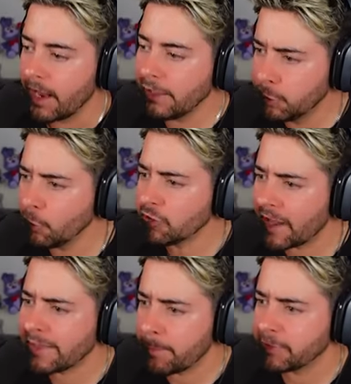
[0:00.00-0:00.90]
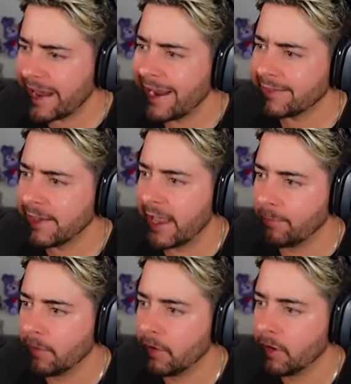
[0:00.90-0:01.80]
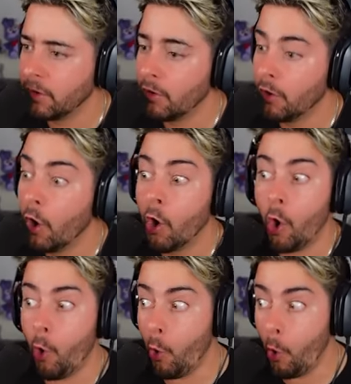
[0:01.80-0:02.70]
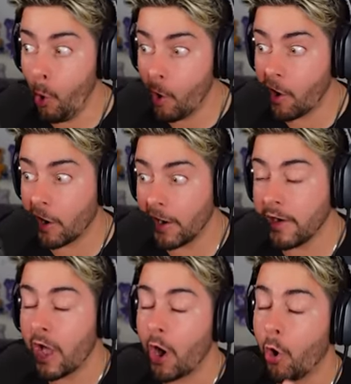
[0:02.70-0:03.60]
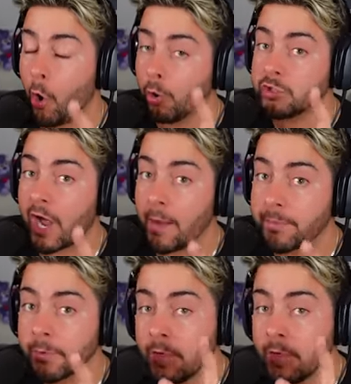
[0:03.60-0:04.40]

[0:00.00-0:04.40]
It looks like they're protecting him. Or, hold up,